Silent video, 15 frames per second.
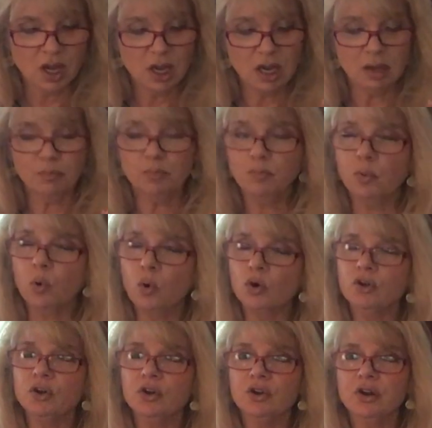
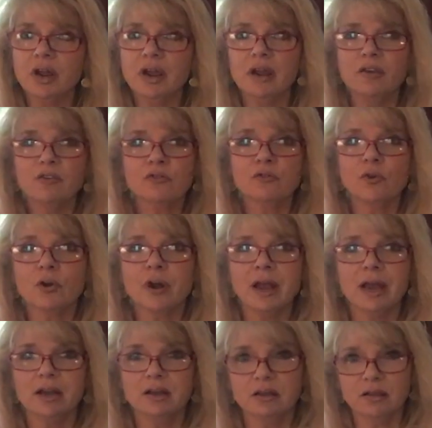Important days for
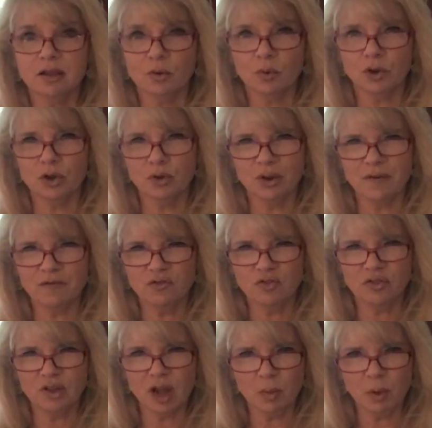anything where you have
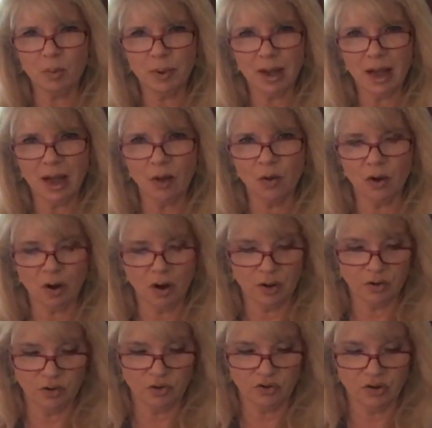double power
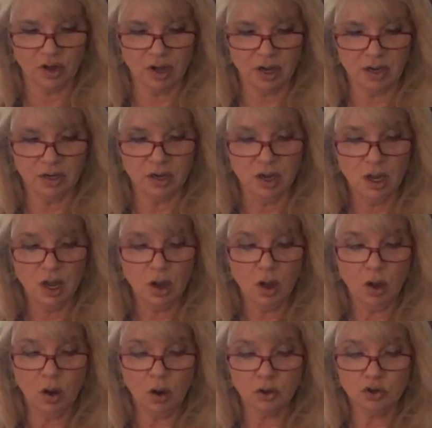on your side
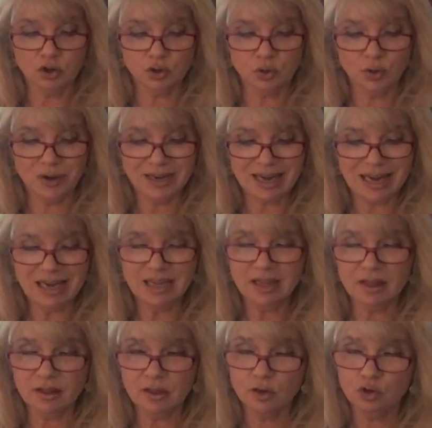are June
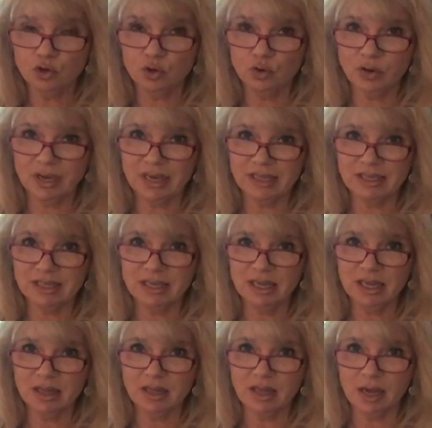9th, June
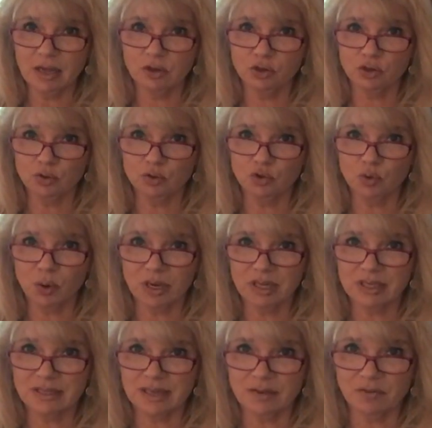18th, and June
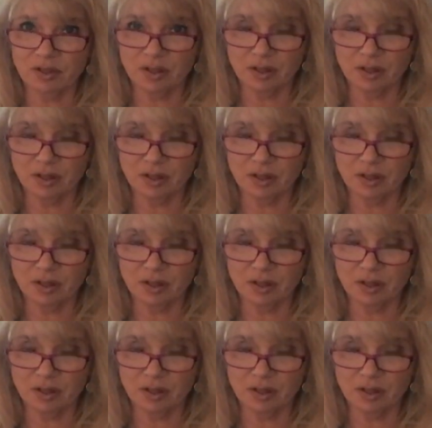27th.